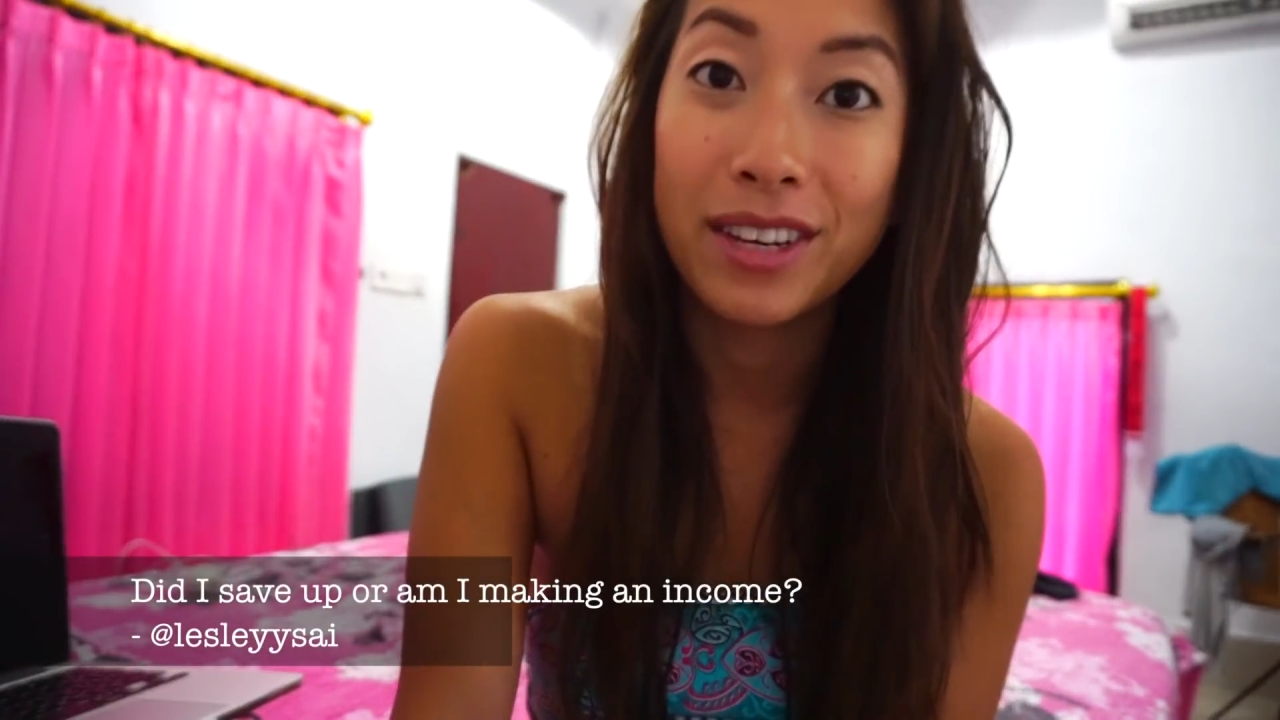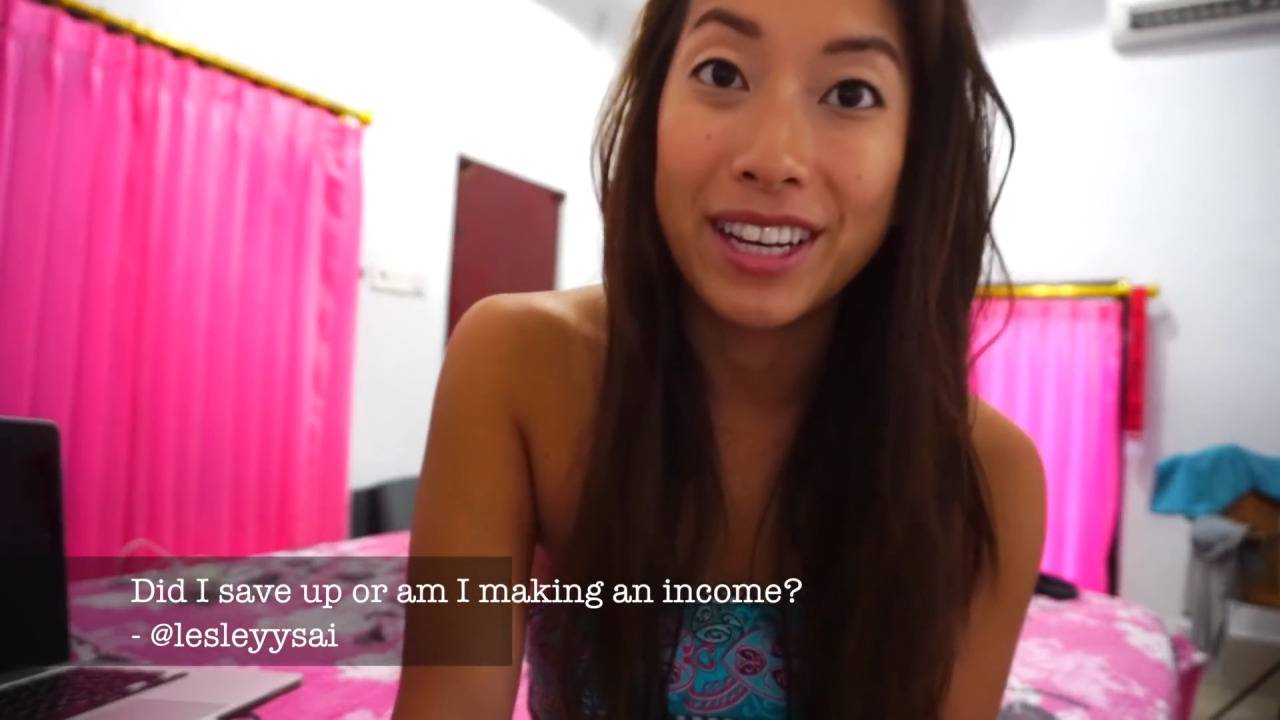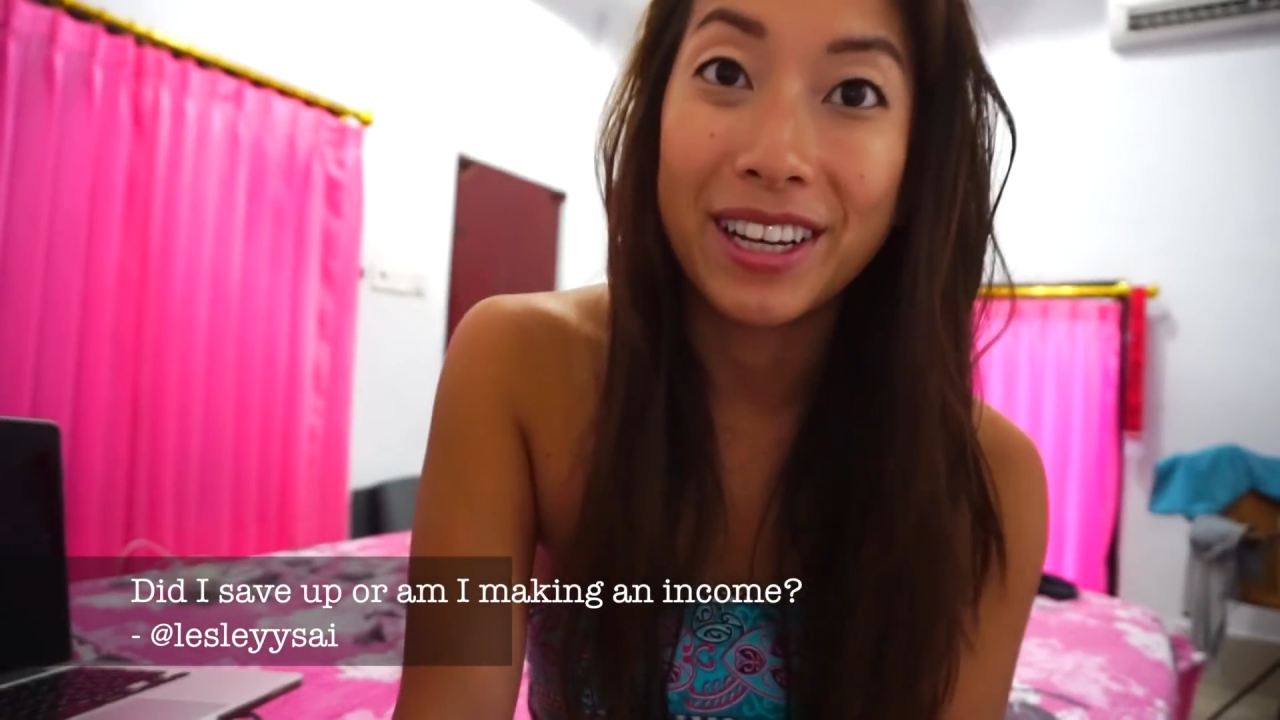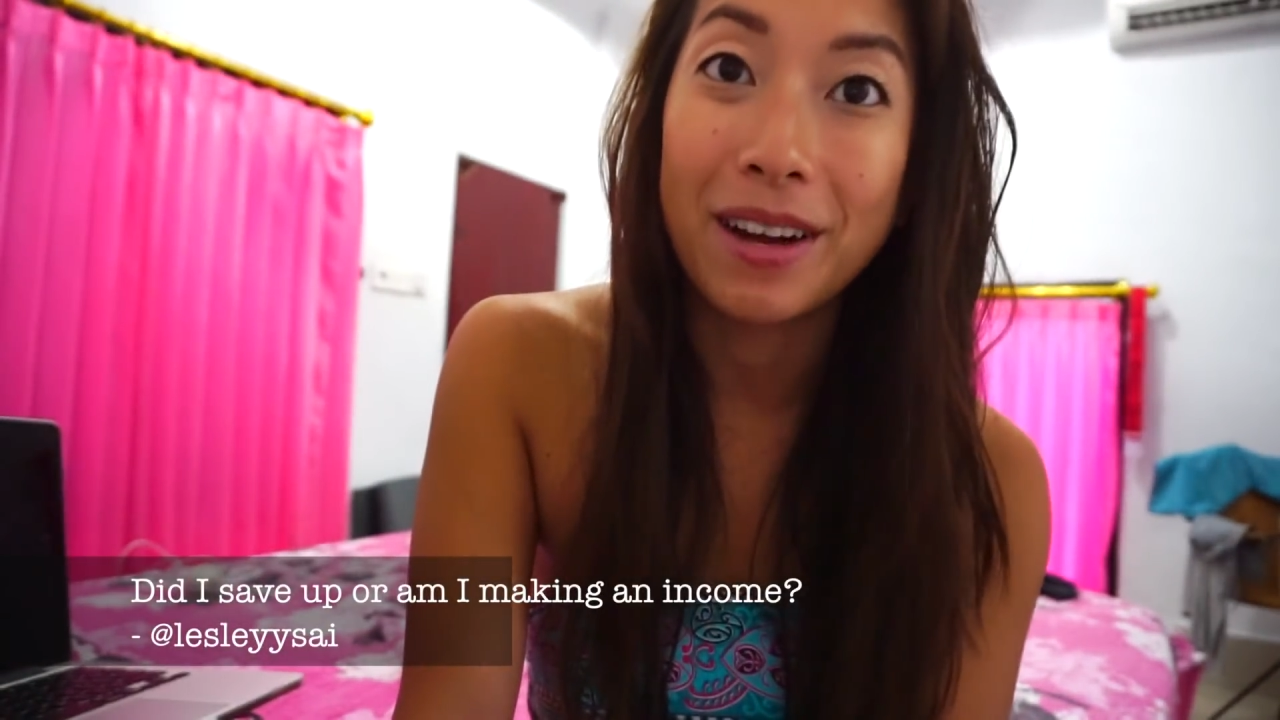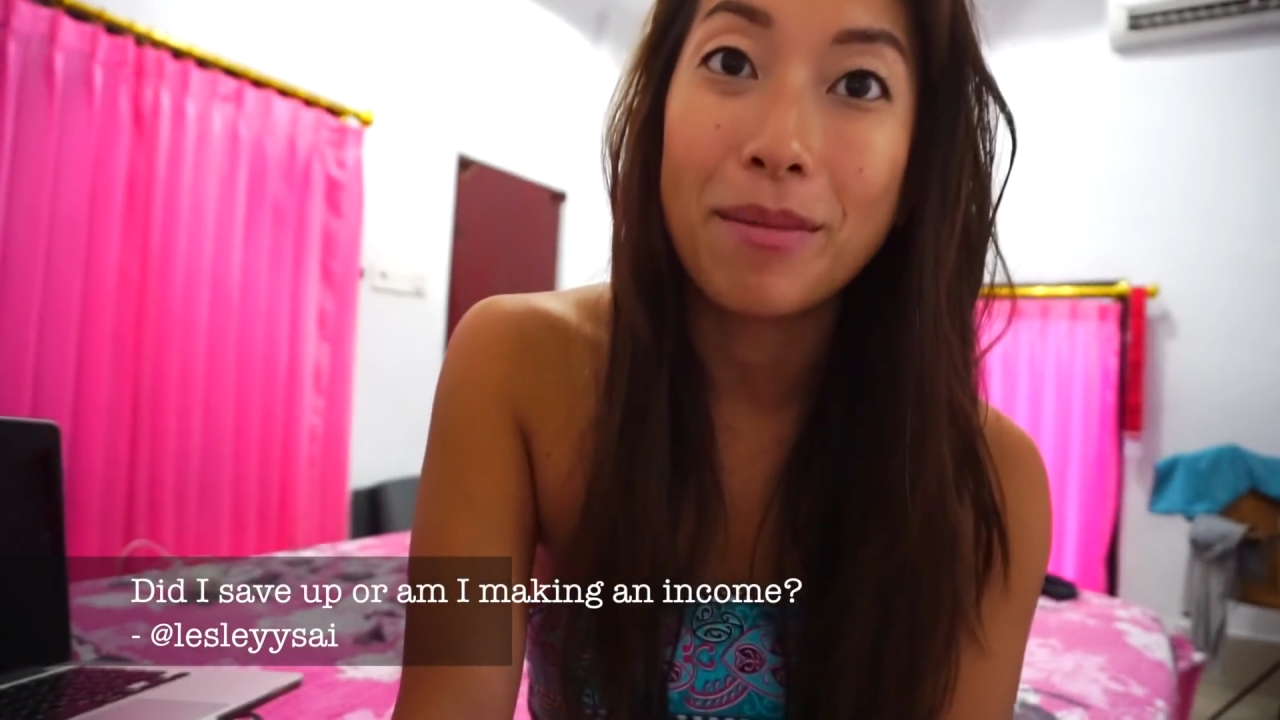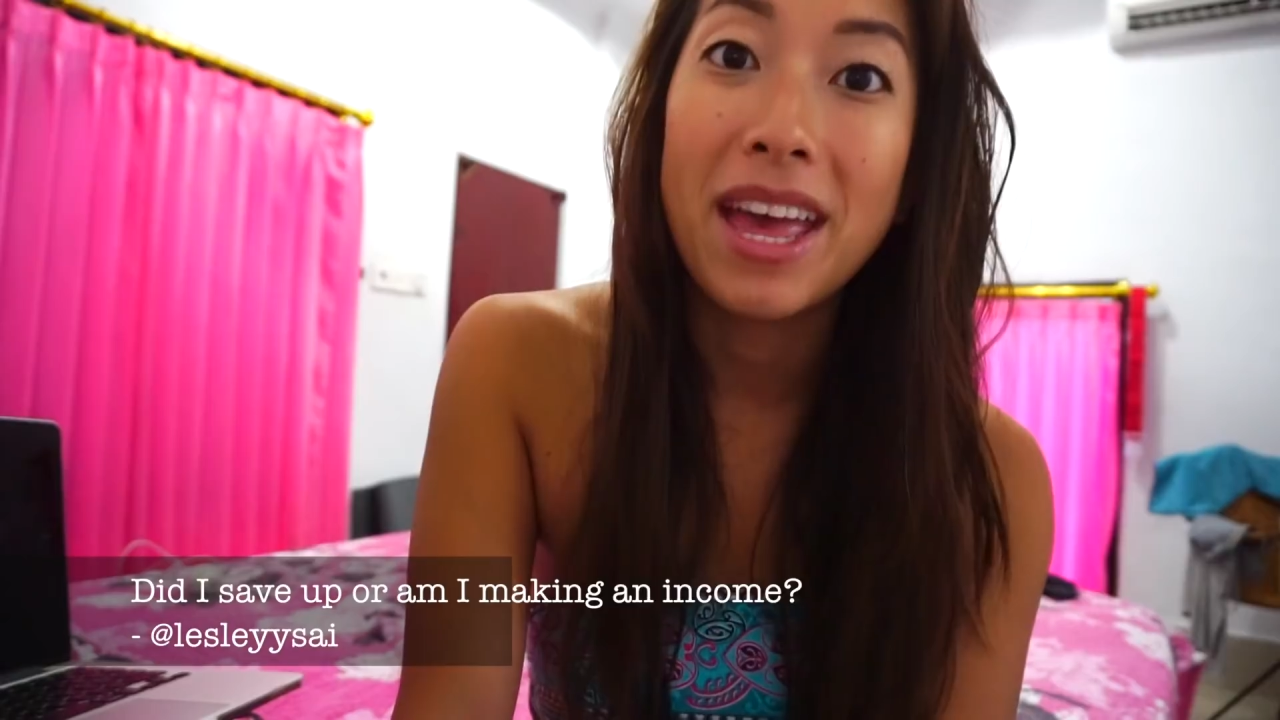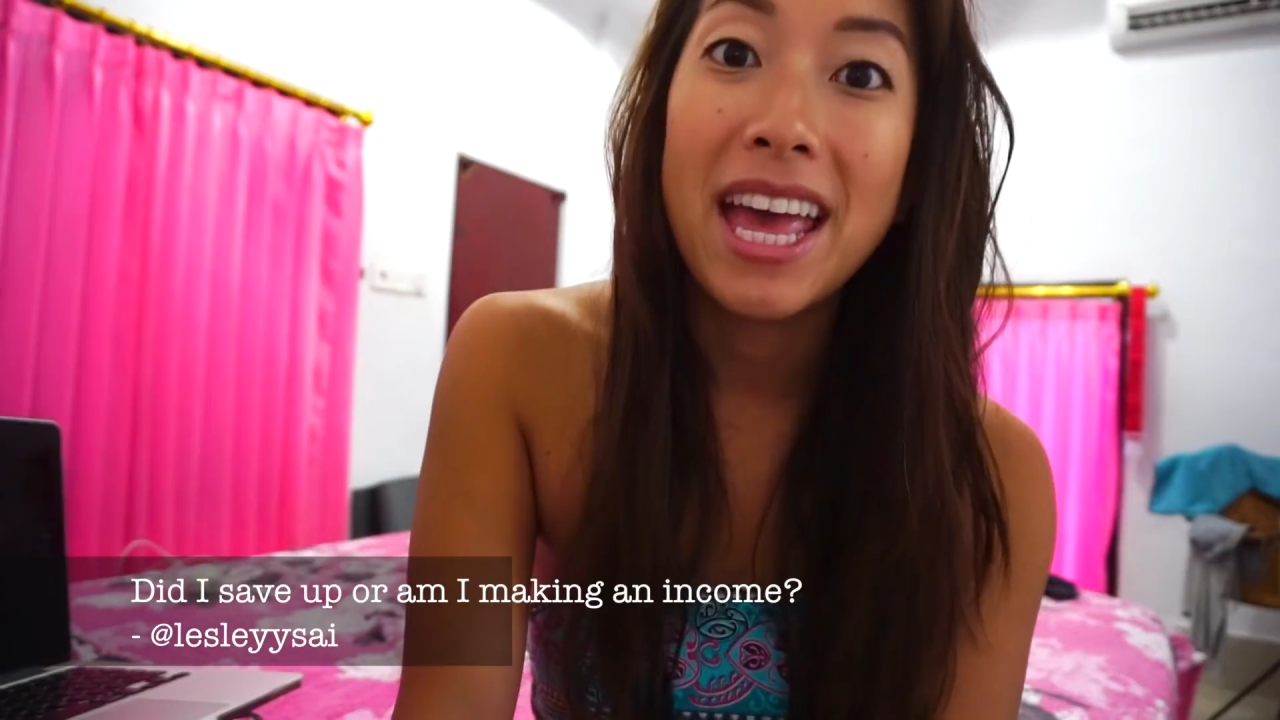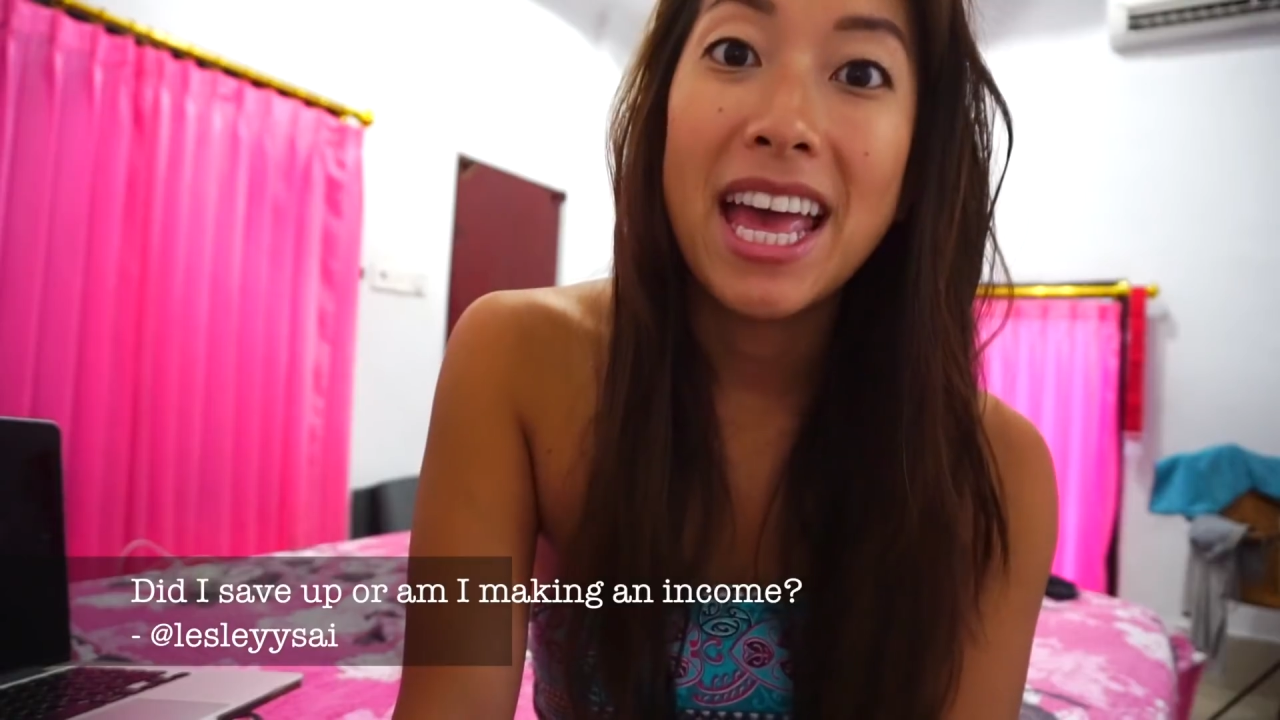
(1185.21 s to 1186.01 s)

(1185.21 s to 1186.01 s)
an income?